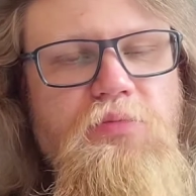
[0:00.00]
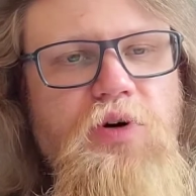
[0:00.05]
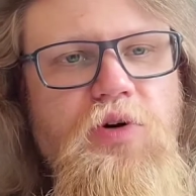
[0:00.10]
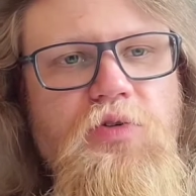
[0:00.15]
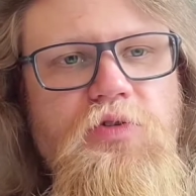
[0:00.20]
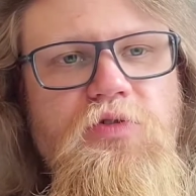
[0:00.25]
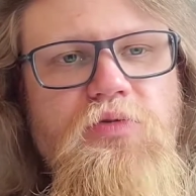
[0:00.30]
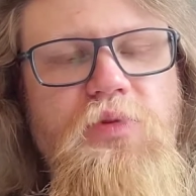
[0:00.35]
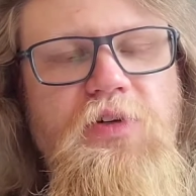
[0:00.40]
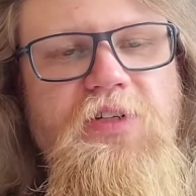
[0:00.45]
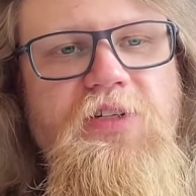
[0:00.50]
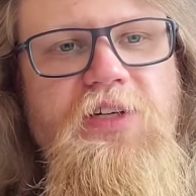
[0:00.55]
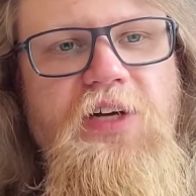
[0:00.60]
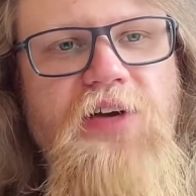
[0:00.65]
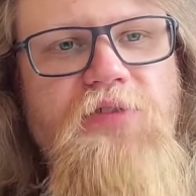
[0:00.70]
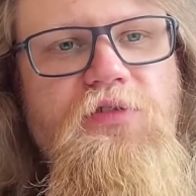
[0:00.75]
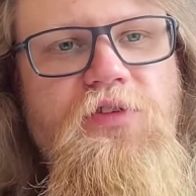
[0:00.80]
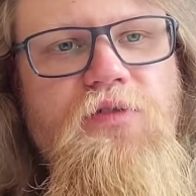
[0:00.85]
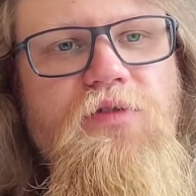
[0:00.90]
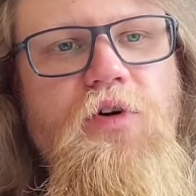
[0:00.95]
and bones, what's
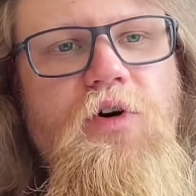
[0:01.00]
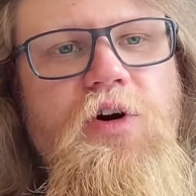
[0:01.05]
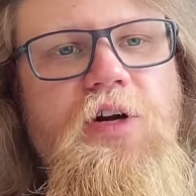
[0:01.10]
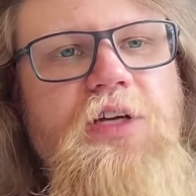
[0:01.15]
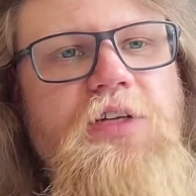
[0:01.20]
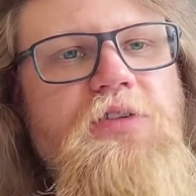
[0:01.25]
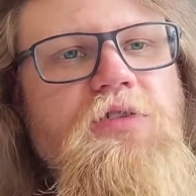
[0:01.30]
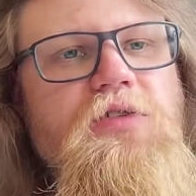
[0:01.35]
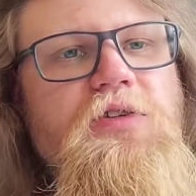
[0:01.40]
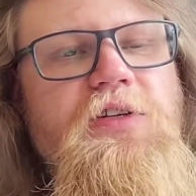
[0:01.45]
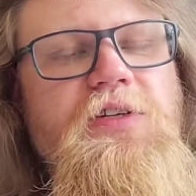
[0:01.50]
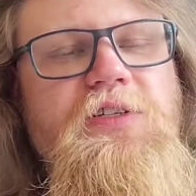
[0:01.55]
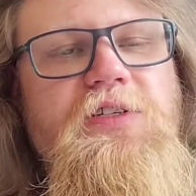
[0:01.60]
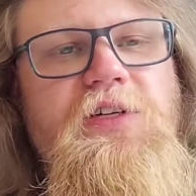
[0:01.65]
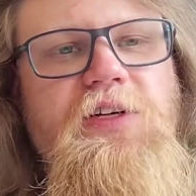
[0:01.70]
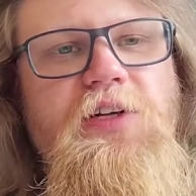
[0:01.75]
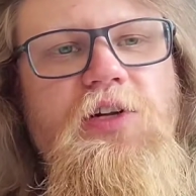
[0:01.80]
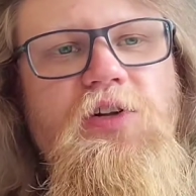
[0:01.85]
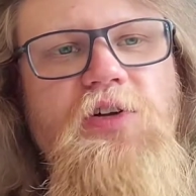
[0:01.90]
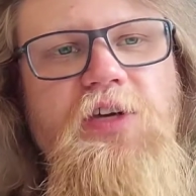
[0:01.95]
left of her, into
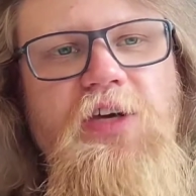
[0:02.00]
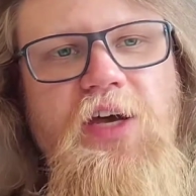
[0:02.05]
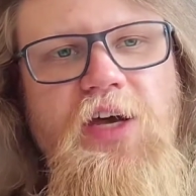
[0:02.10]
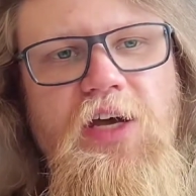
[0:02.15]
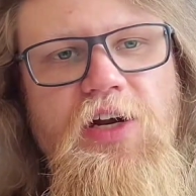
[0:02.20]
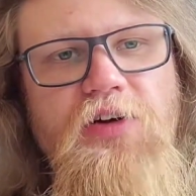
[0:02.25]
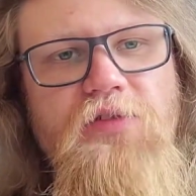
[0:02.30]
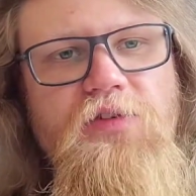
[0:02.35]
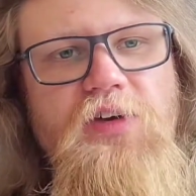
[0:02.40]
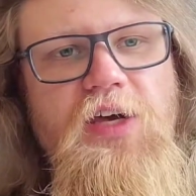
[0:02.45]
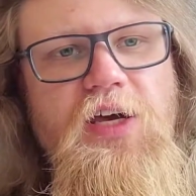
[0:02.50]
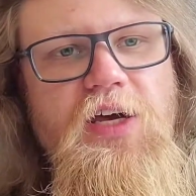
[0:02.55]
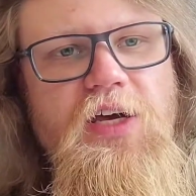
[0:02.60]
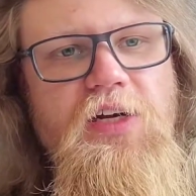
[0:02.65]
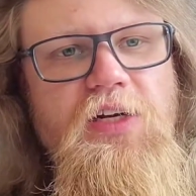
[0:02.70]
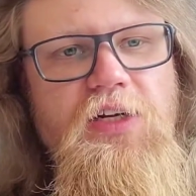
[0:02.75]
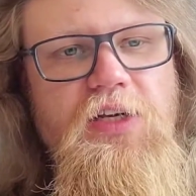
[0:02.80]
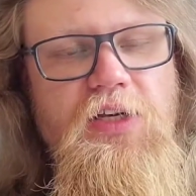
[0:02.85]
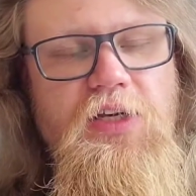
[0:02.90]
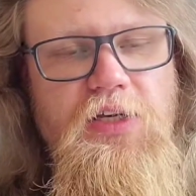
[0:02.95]
this little can of
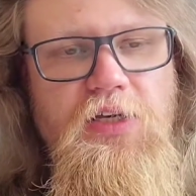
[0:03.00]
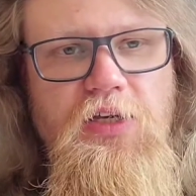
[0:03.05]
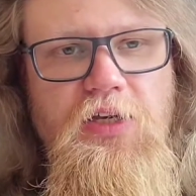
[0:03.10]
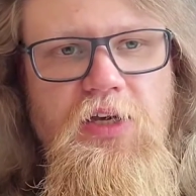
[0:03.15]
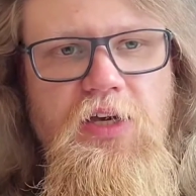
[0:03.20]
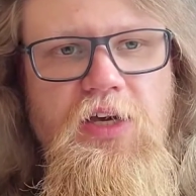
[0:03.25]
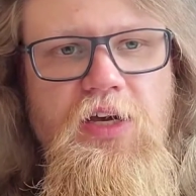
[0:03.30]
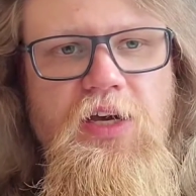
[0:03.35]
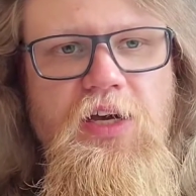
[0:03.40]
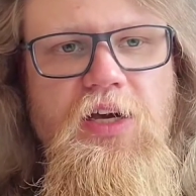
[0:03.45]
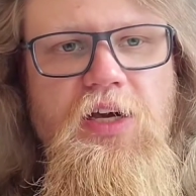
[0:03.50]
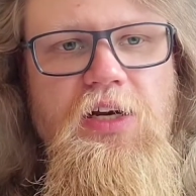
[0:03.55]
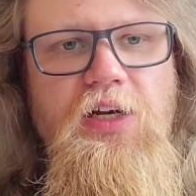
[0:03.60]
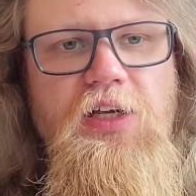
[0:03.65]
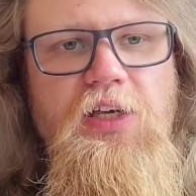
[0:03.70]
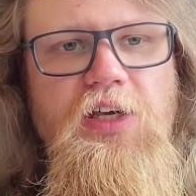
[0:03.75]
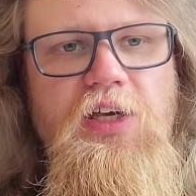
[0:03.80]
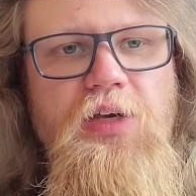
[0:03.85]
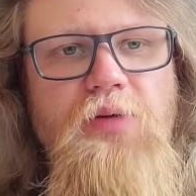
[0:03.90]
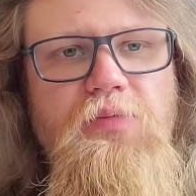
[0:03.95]
candy, and
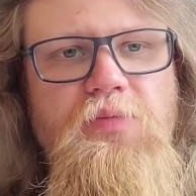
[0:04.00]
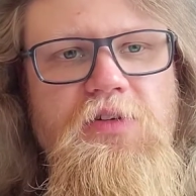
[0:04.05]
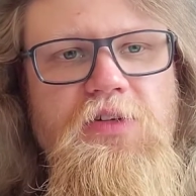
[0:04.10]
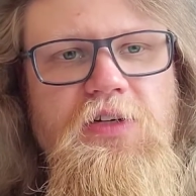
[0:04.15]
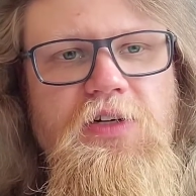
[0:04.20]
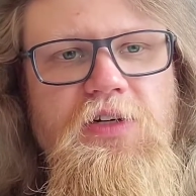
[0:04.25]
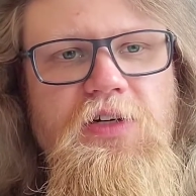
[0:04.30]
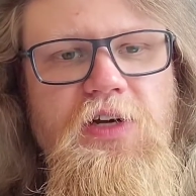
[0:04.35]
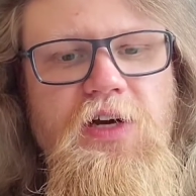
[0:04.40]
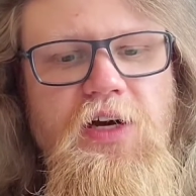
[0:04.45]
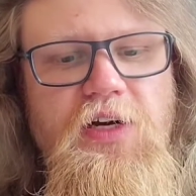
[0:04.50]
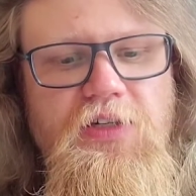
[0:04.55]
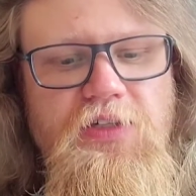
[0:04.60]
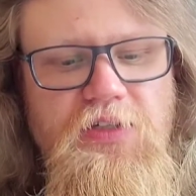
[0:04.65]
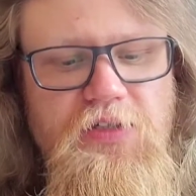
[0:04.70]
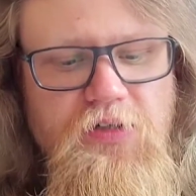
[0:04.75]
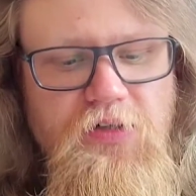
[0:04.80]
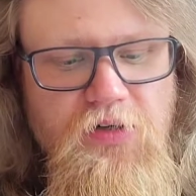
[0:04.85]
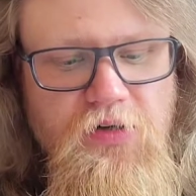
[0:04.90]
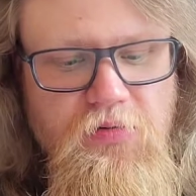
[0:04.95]
he keeps it
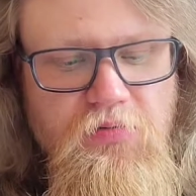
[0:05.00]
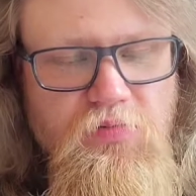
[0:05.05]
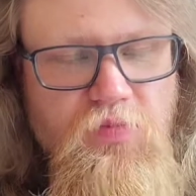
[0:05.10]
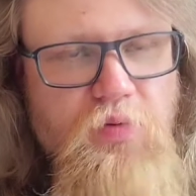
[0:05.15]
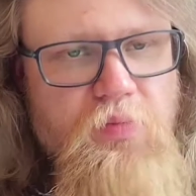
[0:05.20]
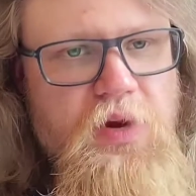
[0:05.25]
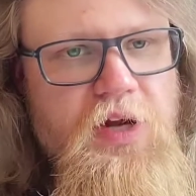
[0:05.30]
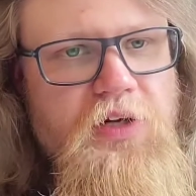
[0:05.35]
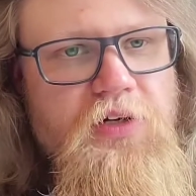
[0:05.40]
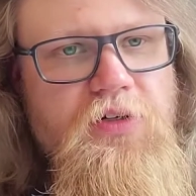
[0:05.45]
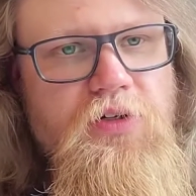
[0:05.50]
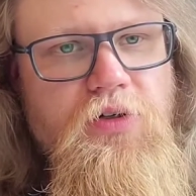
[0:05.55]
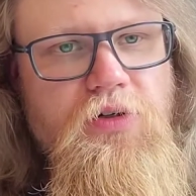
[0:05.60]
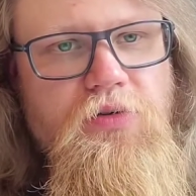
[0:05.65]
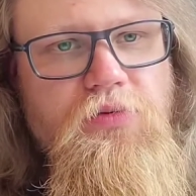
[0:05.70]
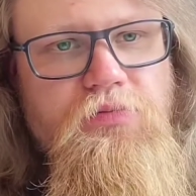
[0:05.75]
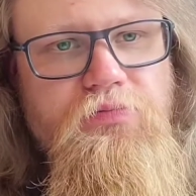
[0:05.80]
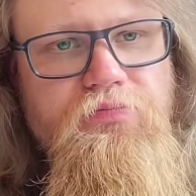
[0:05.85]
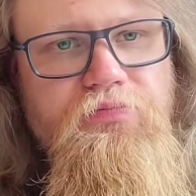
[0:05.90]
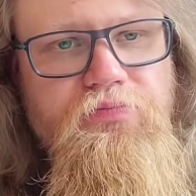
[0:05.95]
as a
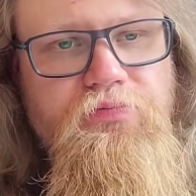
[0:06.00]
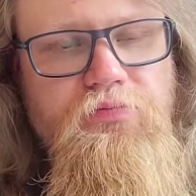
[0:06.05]
memento.